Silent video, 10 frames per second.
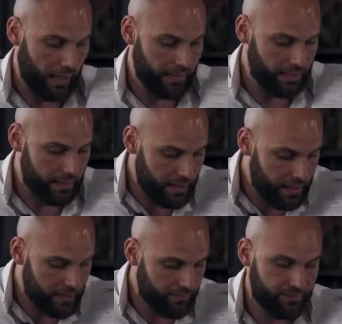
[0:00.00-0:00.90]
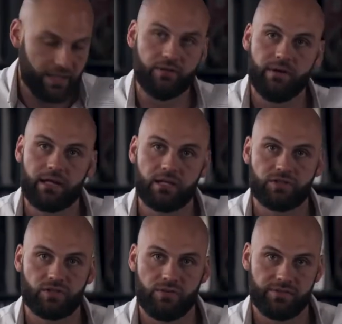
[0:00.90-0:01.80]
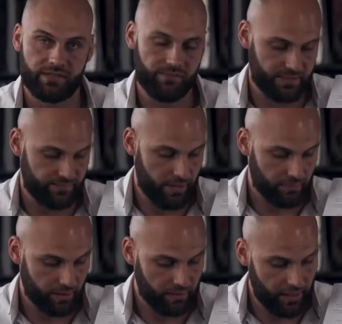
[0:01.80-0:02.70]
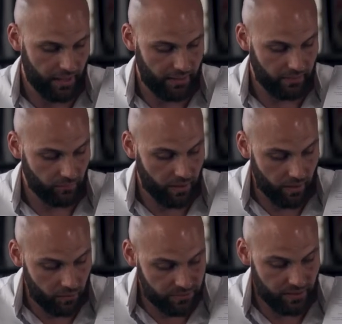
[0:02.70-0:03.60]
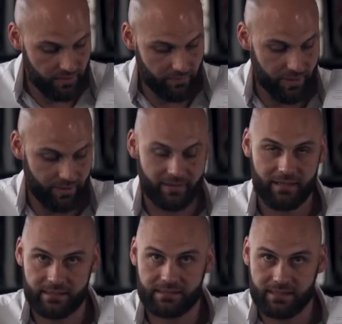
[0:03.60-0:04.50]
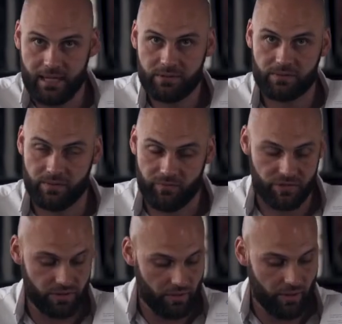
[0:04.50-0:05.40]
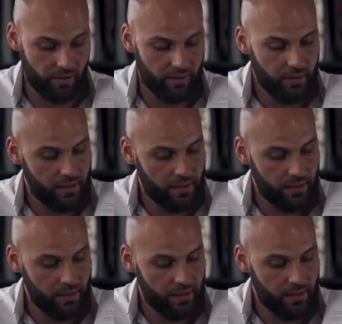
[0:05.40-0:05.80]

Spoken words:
I love the irregular surface of this fabric, and what I also love about it is, same as with Futura,